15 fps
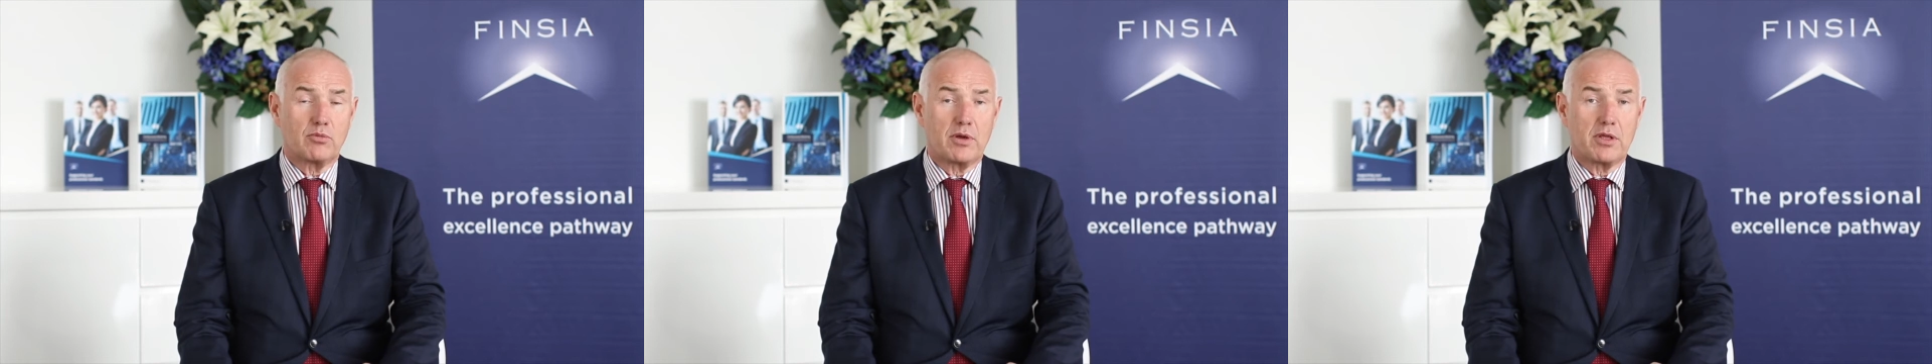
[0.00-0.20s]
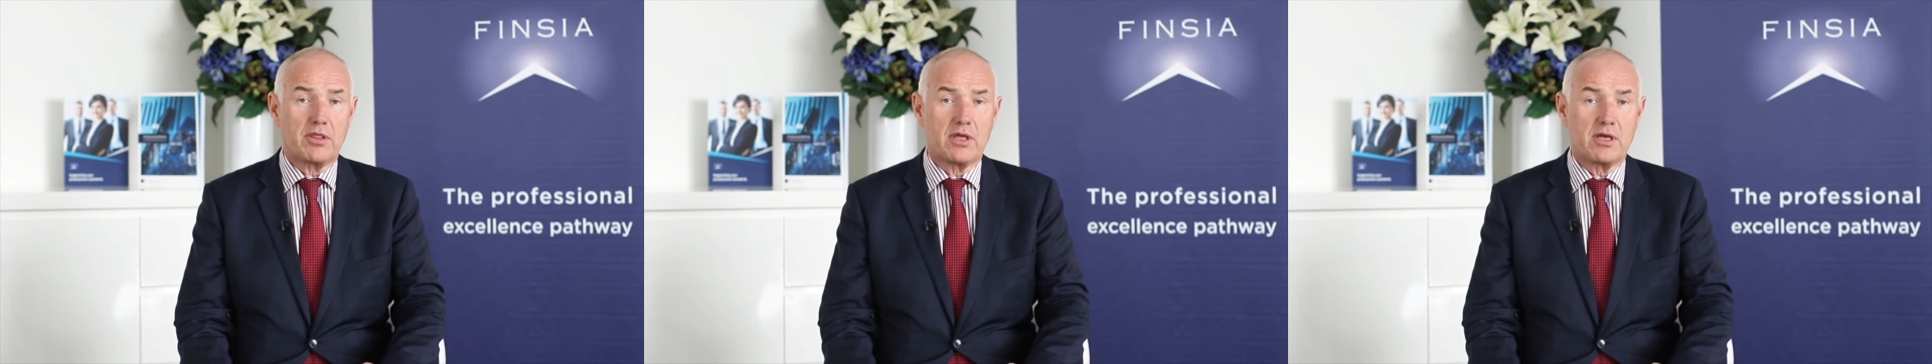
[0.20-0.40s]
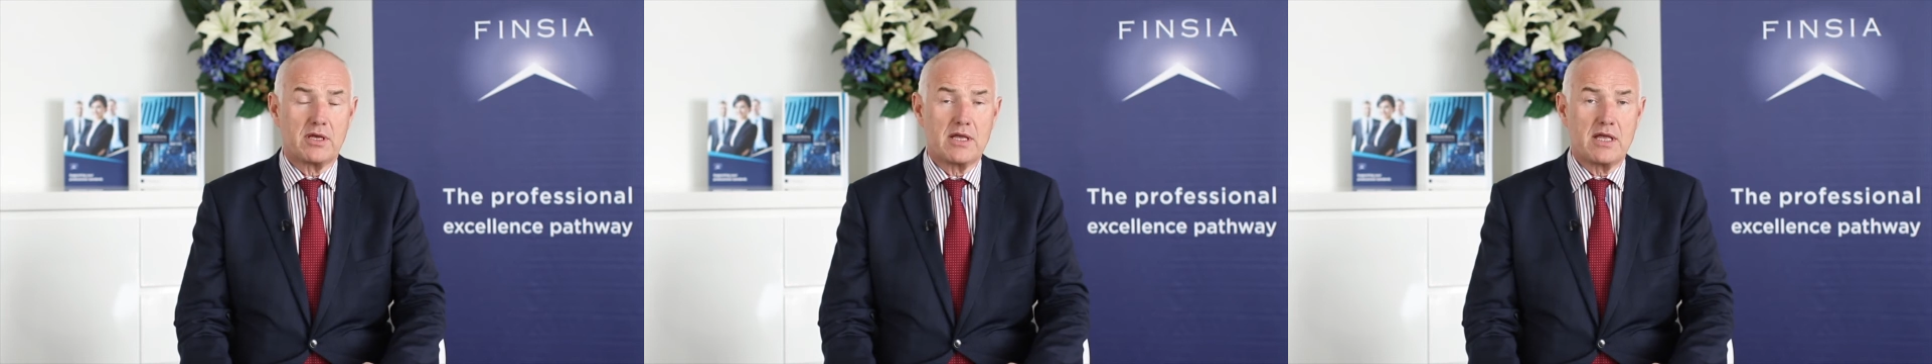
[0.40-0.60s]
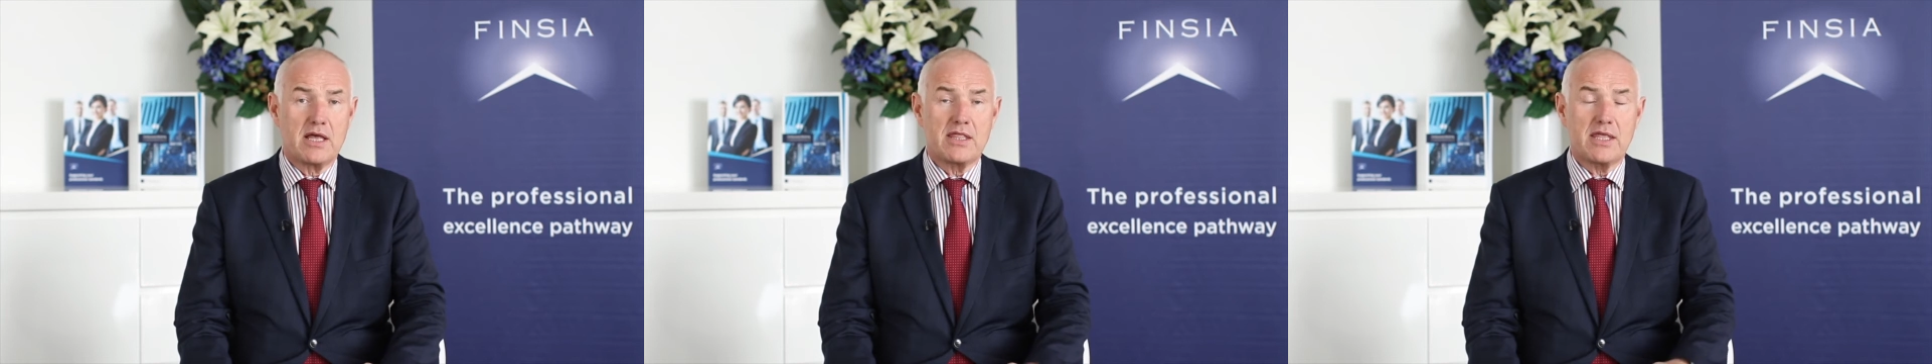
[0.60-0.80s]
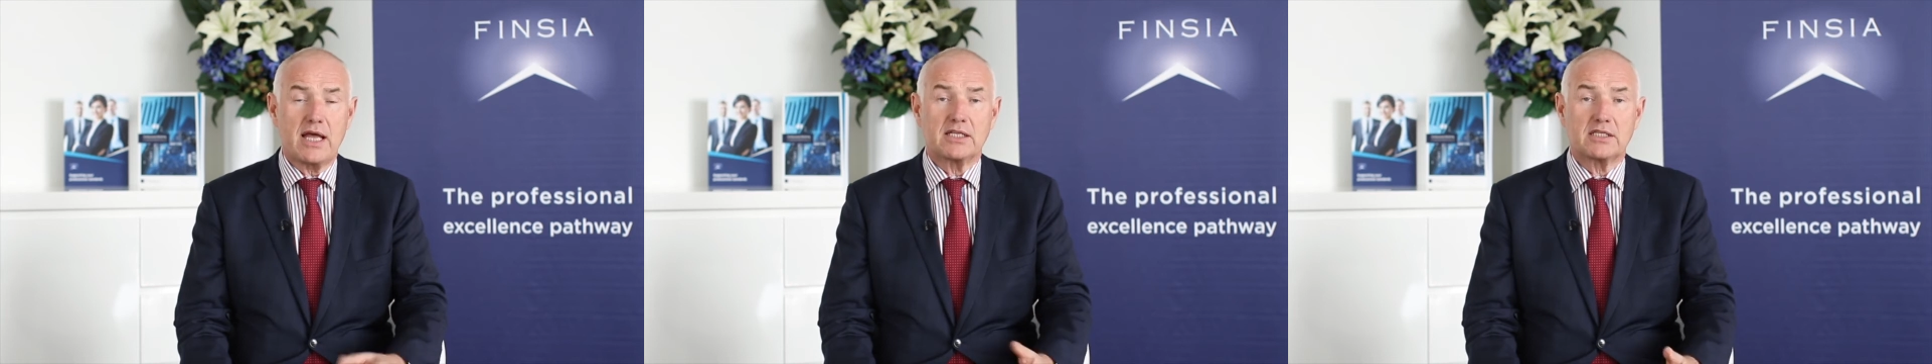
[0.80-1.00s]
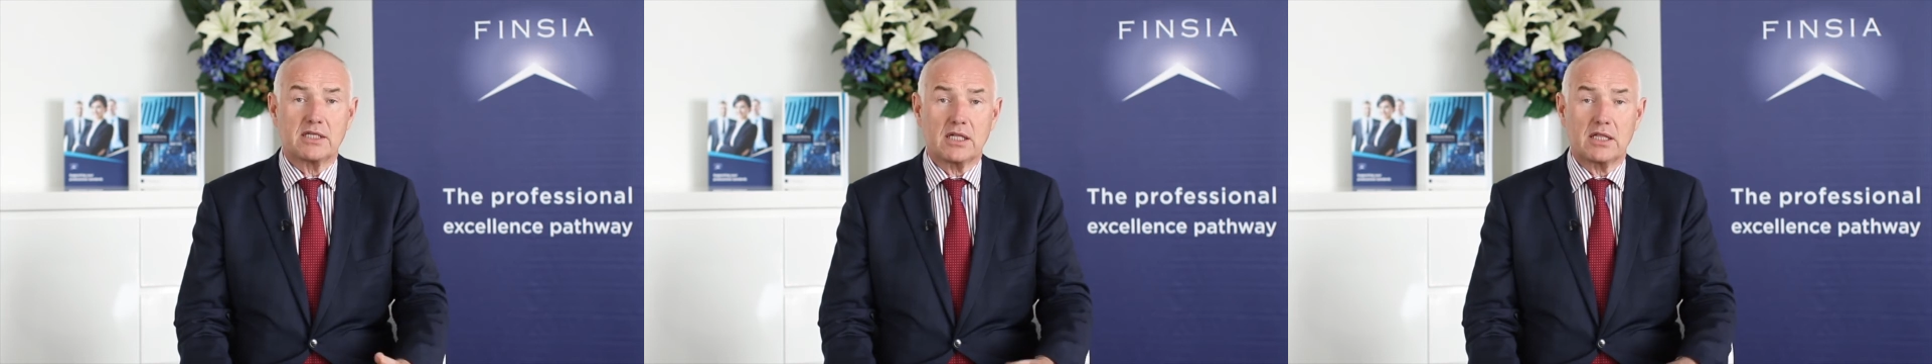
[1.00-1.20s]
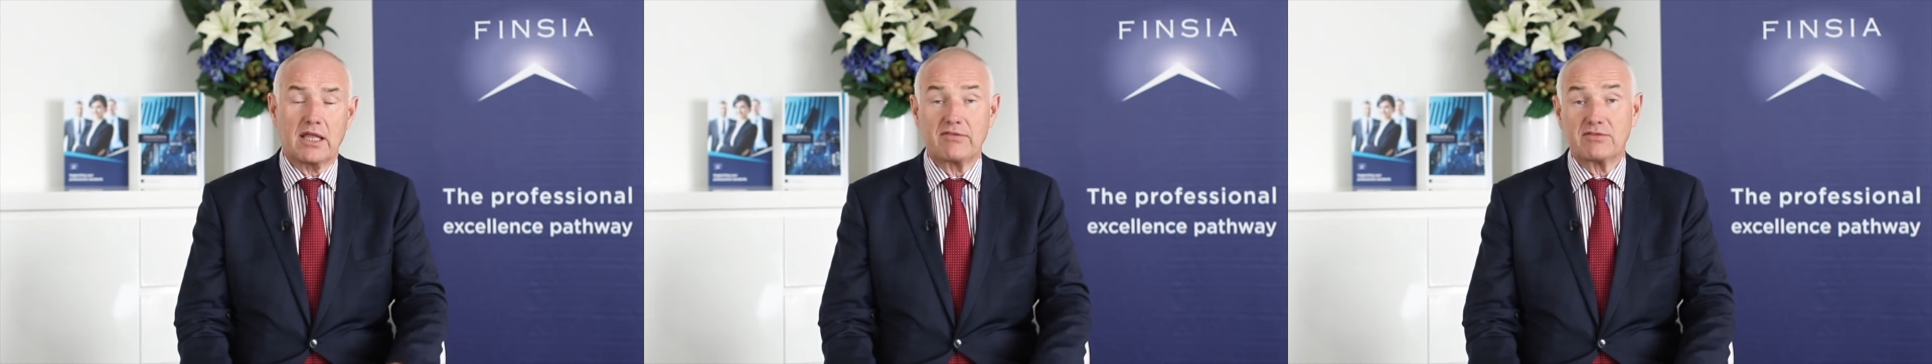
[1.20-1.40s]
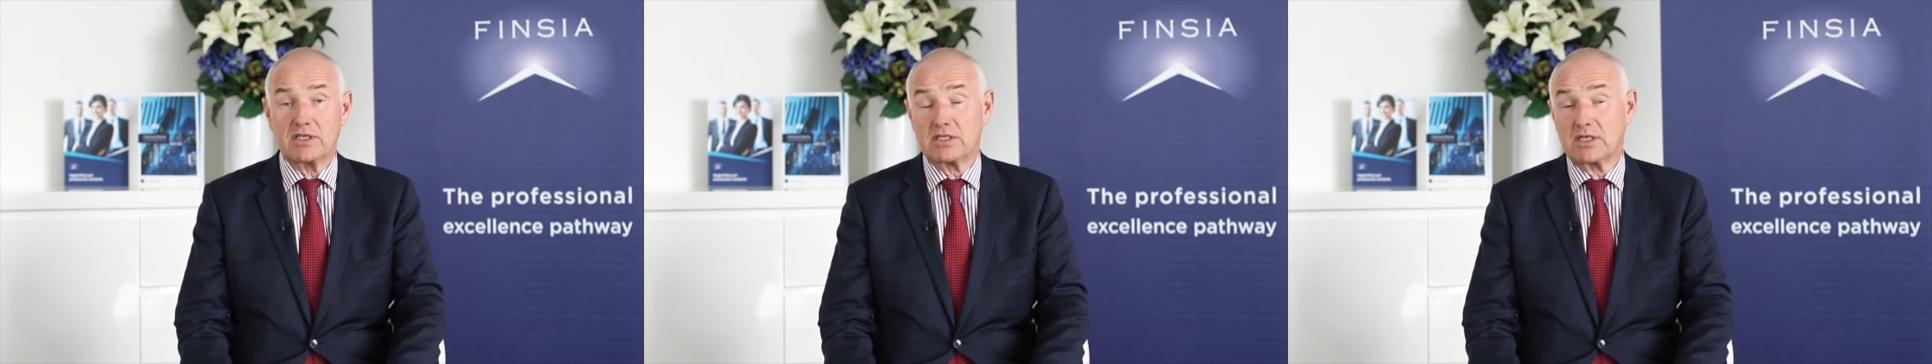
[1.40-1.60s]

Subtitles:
with, that still leaves a